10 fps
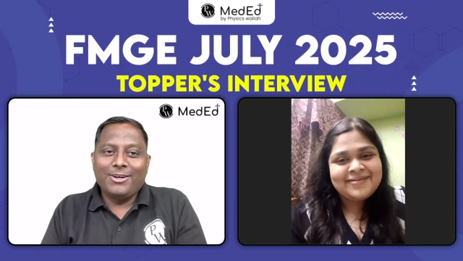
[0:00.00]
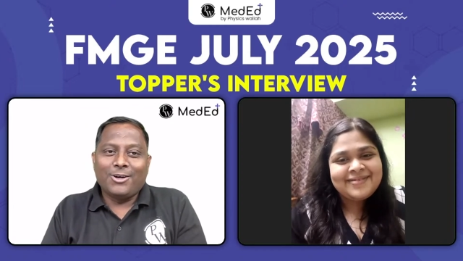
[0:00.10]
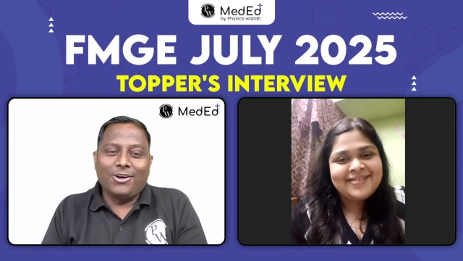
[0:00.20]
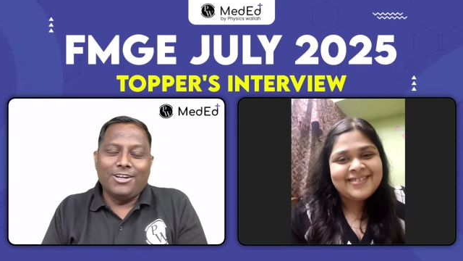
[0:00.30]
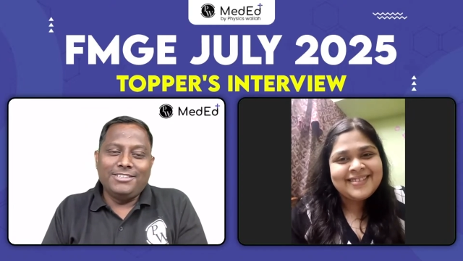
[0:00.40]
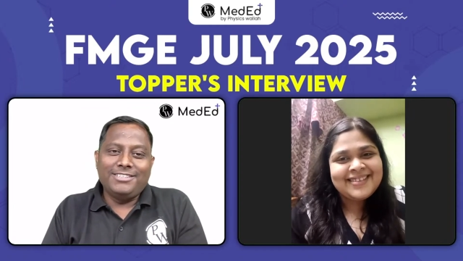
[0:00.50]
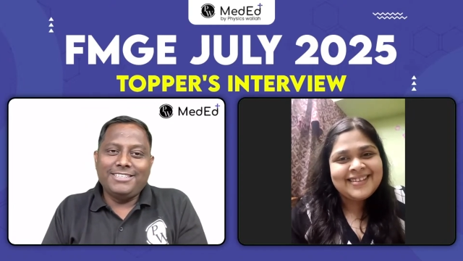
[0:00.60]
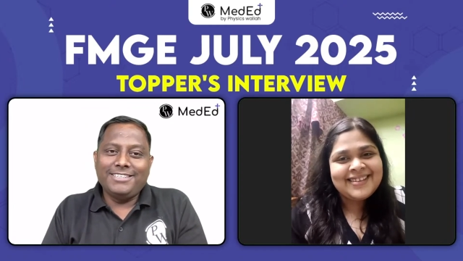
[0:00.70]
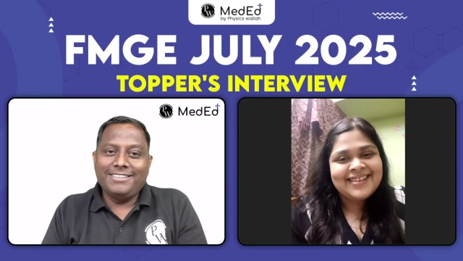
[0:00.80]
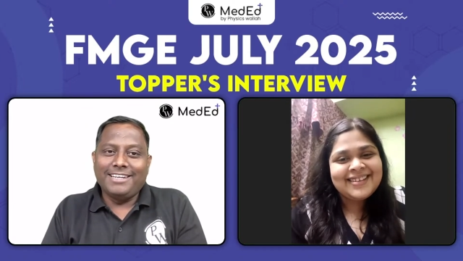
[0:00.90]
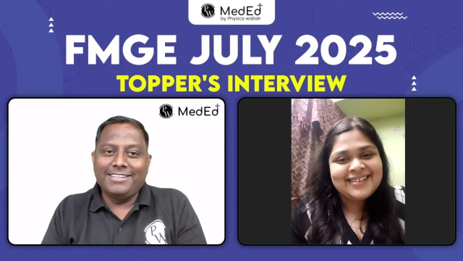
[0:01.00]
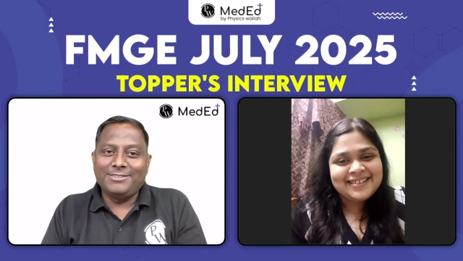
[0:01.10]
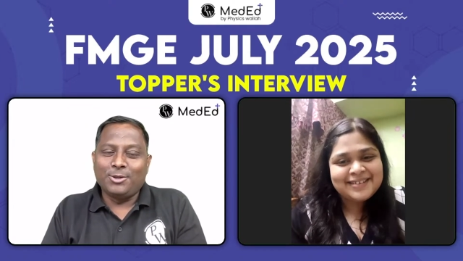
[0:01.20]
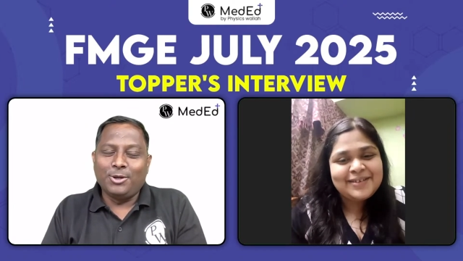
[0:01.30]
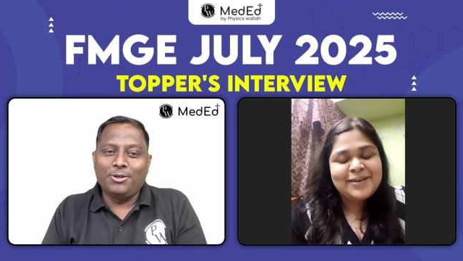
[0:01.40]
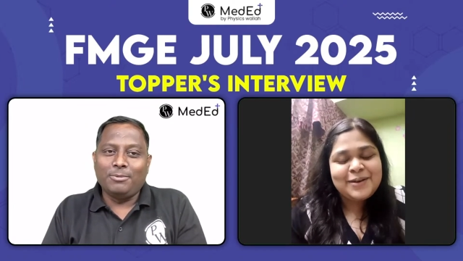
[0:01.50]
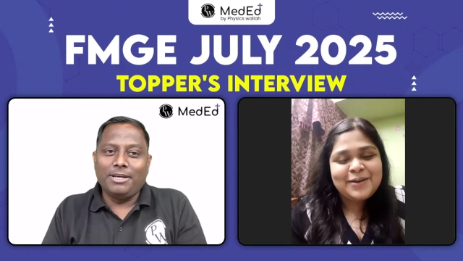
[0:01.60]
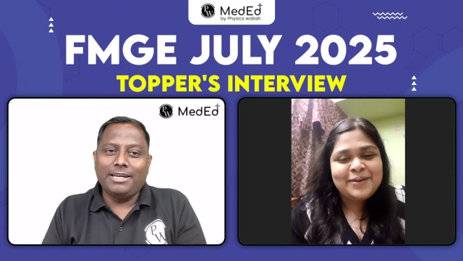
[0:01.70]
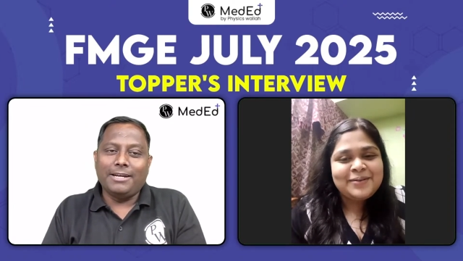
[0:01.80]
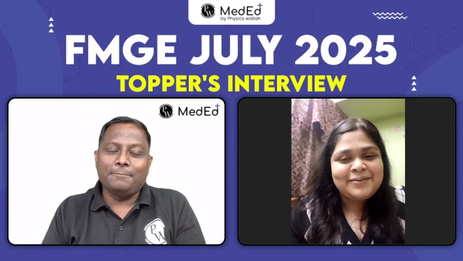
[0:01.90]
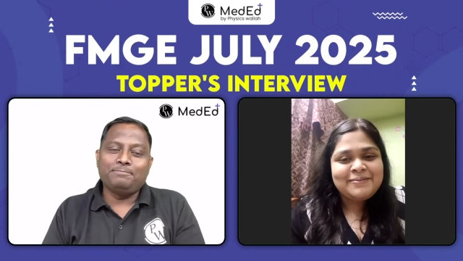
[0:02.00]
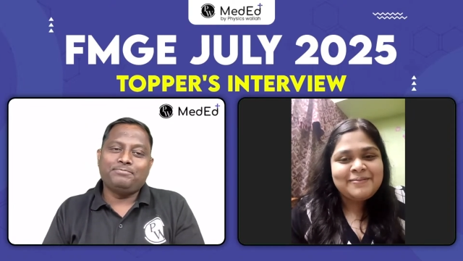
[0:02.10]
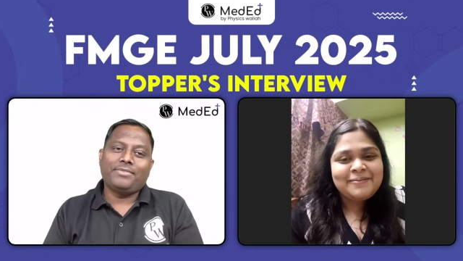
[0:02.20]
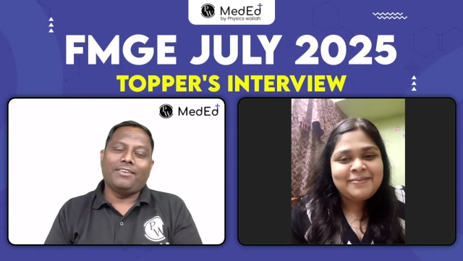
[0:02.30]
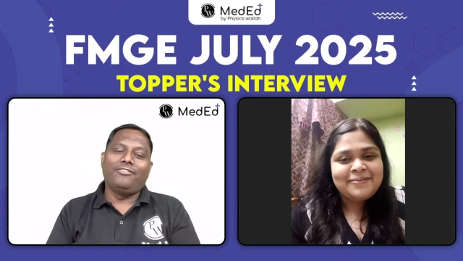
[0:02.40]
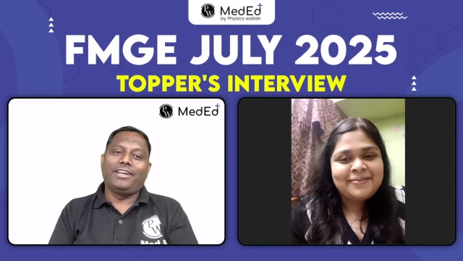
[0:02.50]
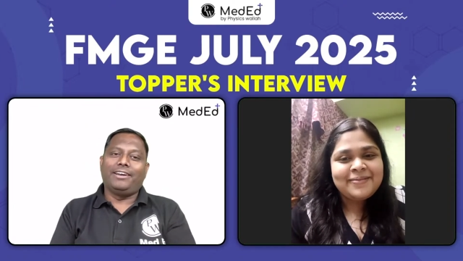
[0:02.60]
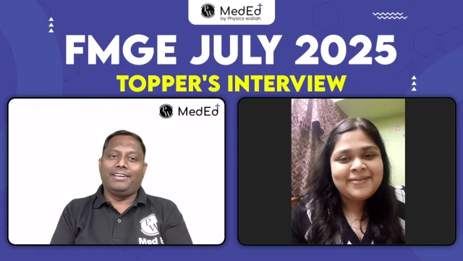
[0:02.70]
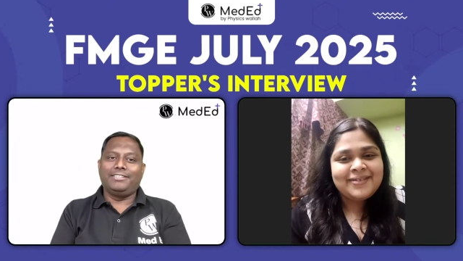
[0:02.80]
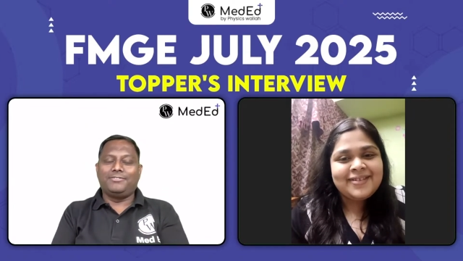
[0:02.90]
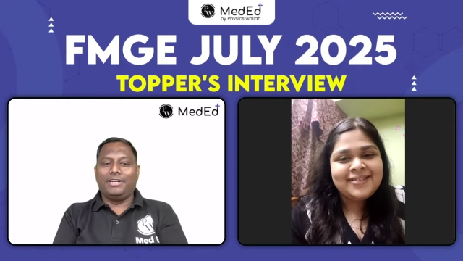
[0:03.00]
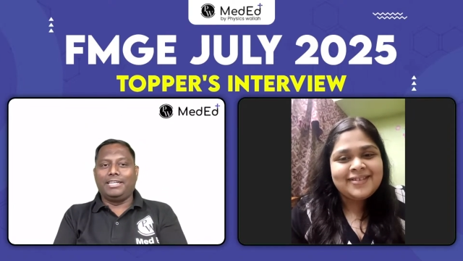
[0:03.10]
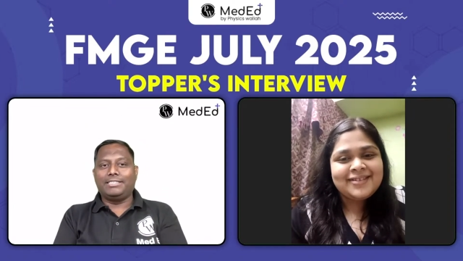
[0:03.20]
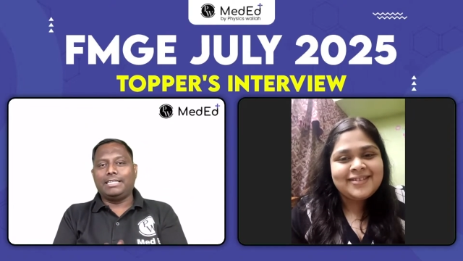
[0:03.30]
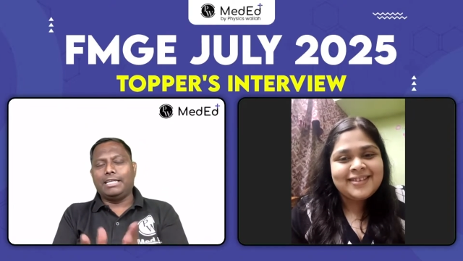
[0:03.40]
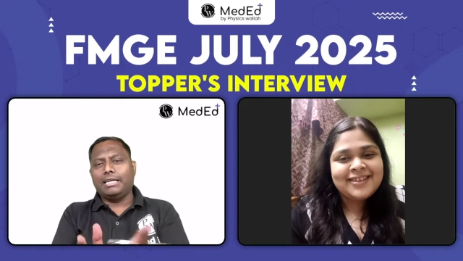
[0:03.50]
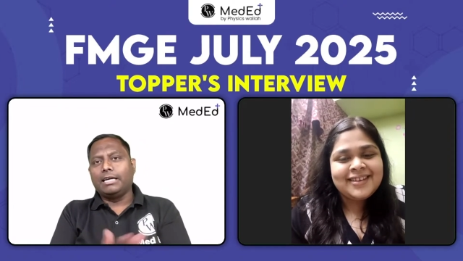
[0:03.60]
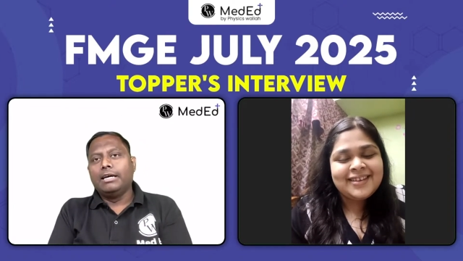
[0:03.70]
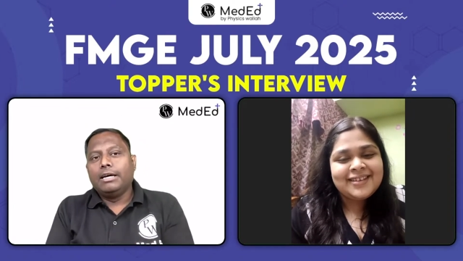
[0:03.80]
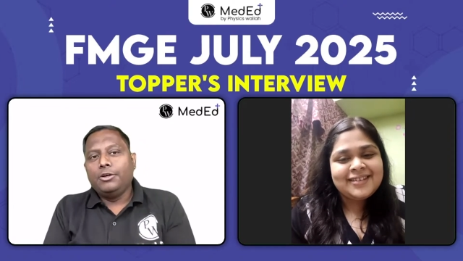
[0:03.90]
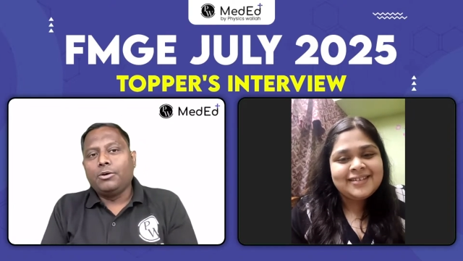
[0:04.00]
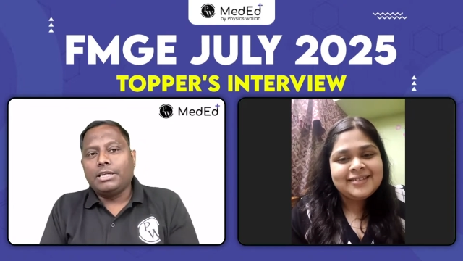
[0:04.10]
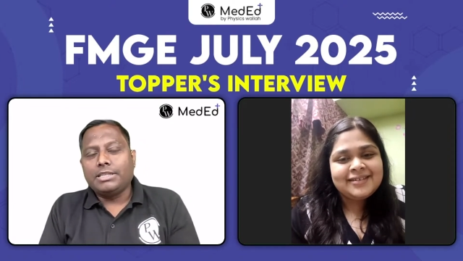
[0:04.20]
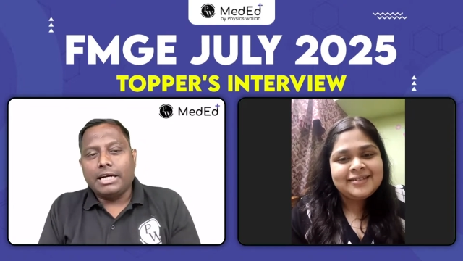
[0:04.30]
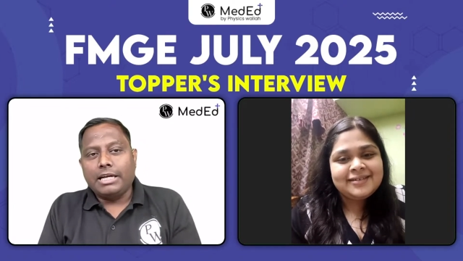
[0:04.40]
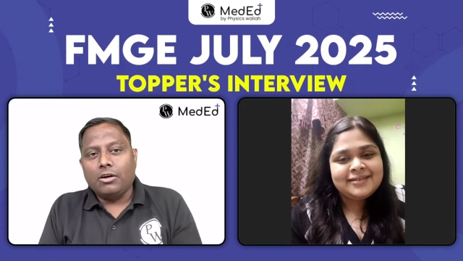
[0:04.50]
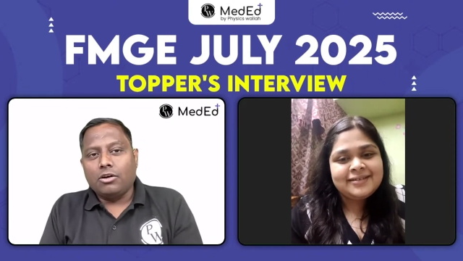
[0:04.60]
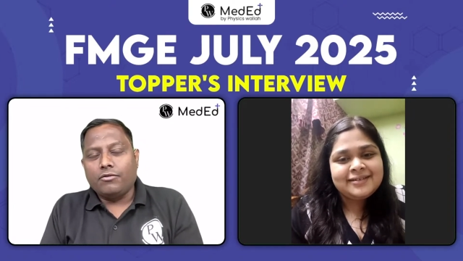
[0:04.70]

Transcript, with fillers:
Speaker 1: College that is going to be you know very nice, very nice. I think you guys are getting a lot